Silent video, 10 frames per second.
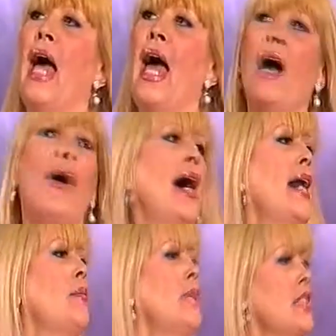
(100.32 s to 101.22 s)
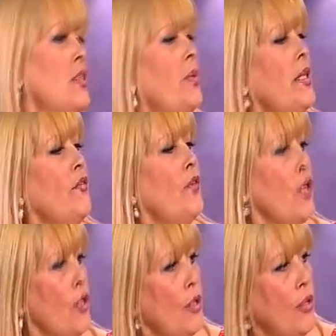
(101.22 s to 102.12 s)
how hard it must have been for
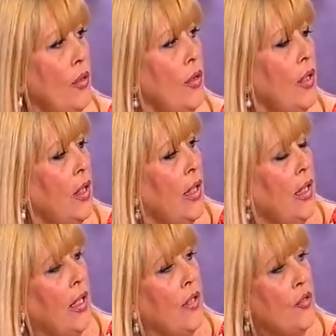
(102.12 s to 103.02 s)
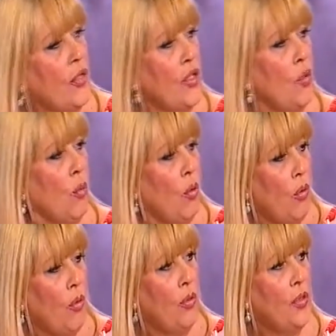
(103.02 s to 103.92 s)
her during the
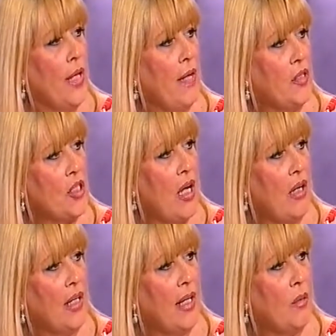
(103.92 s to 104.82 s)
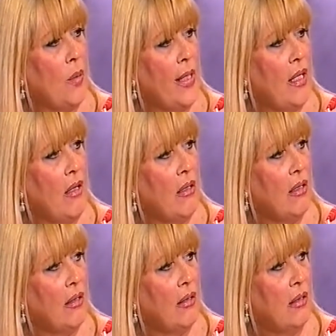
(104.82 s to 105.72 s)
war to have a child out of wedlock
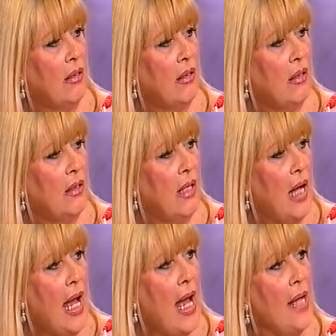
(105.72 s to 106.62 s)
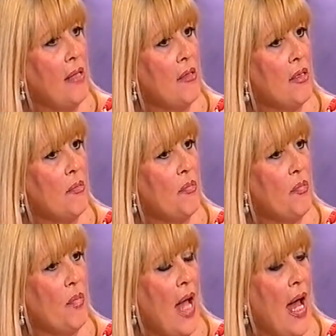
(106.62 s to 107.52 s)
mm. and
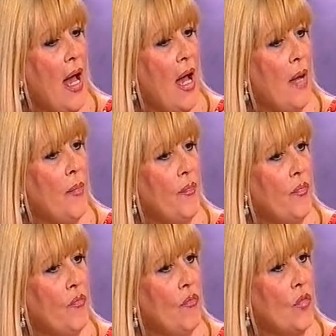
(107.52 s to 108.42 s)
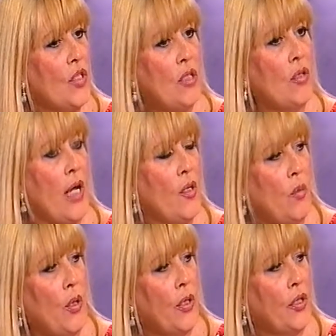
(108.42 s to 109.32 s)
um, still go to
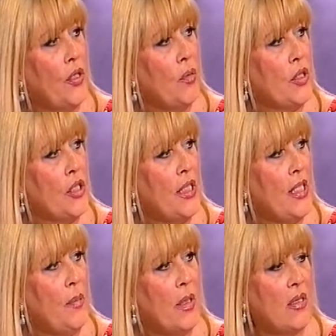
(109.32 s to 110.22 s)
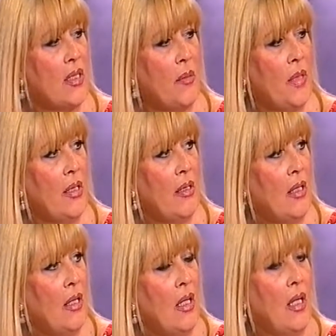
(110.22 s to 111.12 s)
work and do what she did because, I mean,
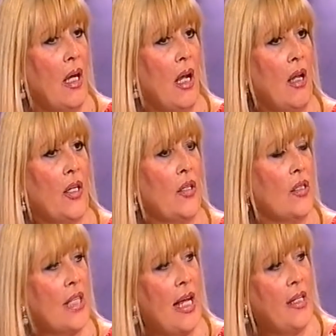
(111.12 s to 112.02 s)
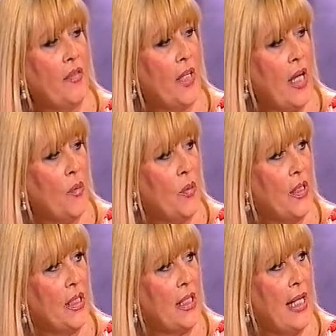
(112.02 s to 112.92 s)
a lot of girls can't even cope with
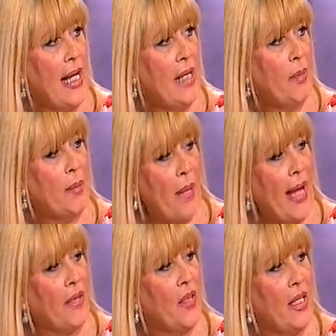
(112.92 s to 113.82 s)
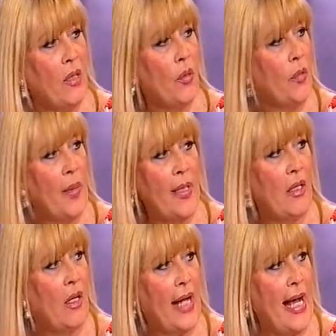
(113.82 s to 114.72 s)
it today, but back no. then it would have been a
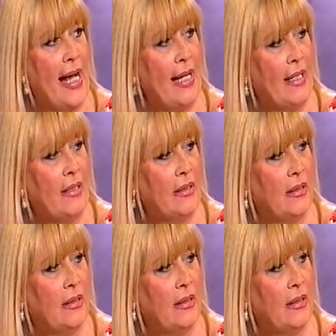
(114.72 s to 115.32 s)
lot harder.